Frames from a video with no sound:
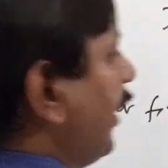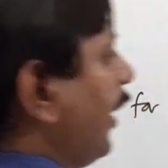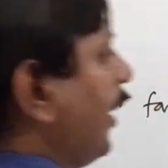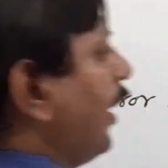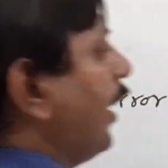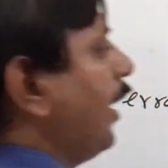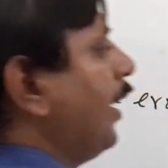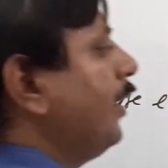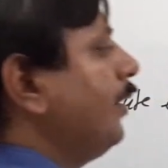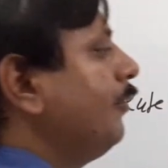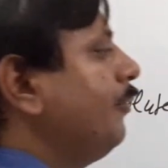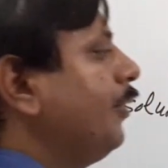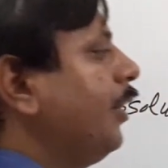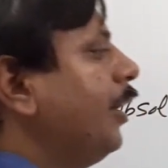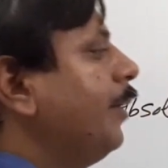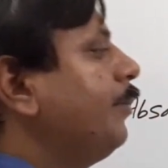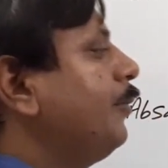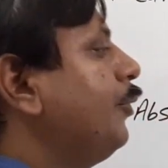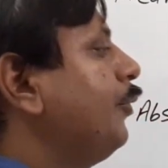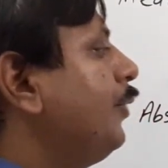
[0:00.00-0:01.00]
And we
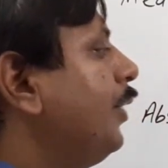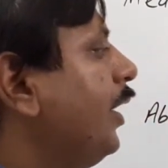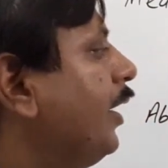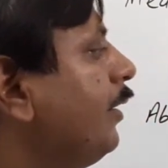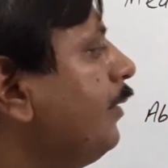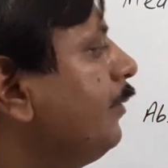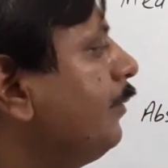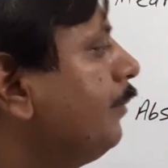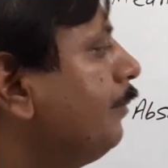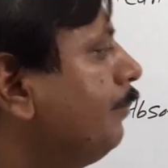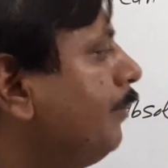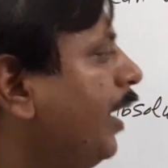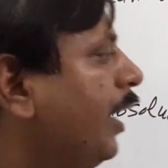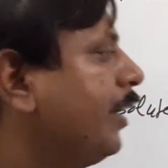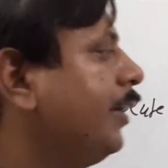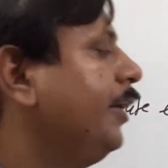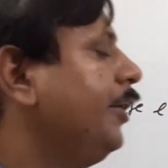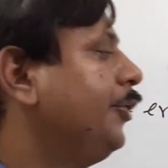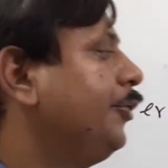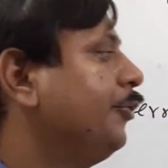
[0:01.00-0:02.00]
have to take
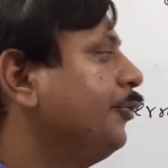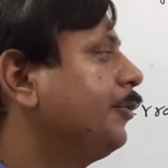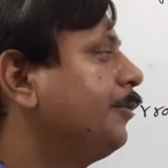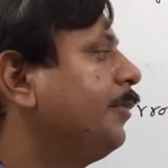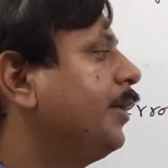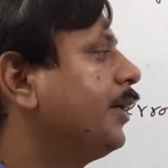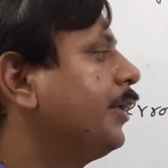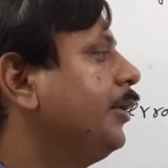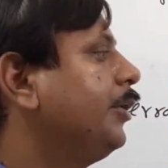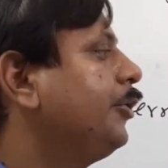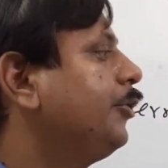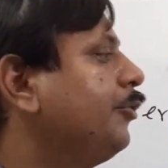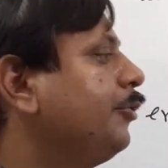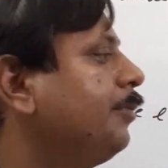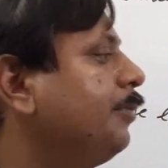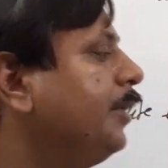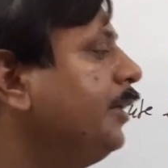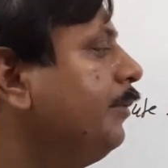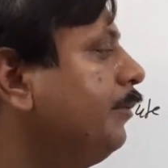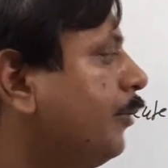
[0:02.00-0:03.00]
magnitude. Magnitude
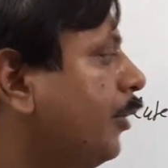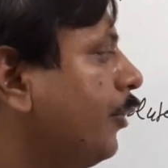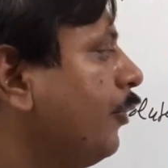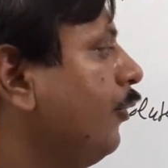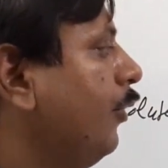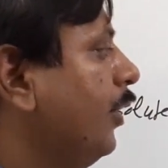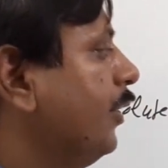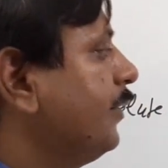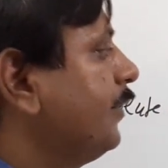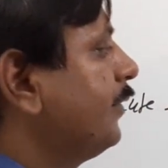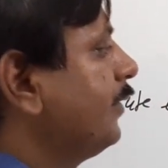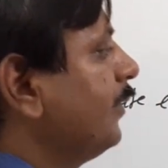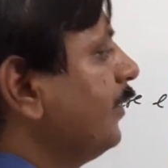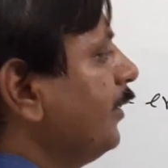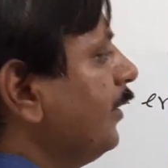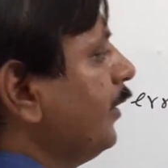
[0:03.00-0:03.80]
means modulus.